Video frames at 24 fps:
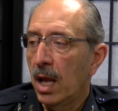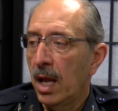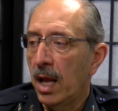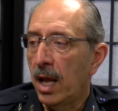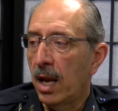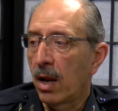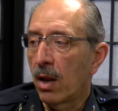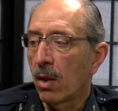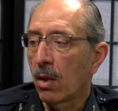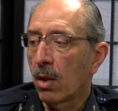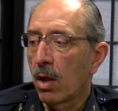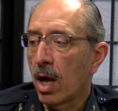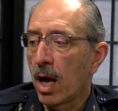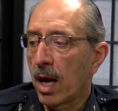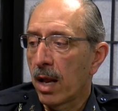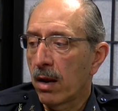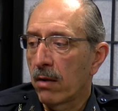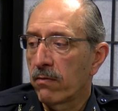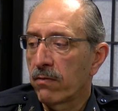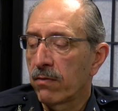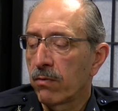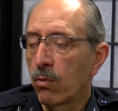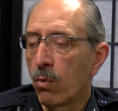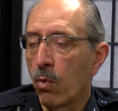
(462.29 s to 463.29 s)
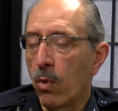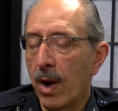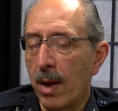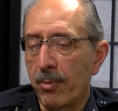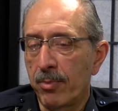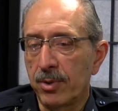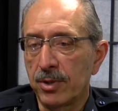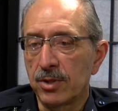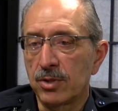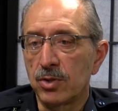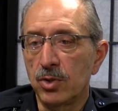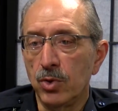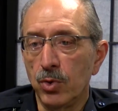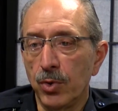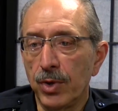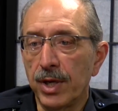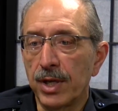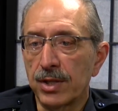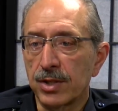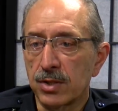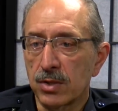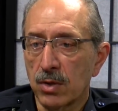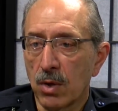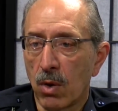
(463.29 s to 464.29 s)
and a lot of weapons do
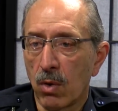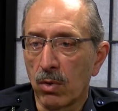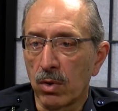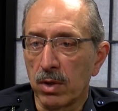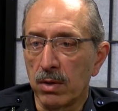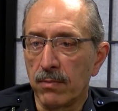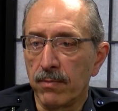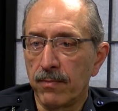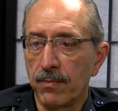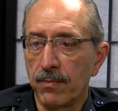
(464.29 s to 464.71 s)
get stolen,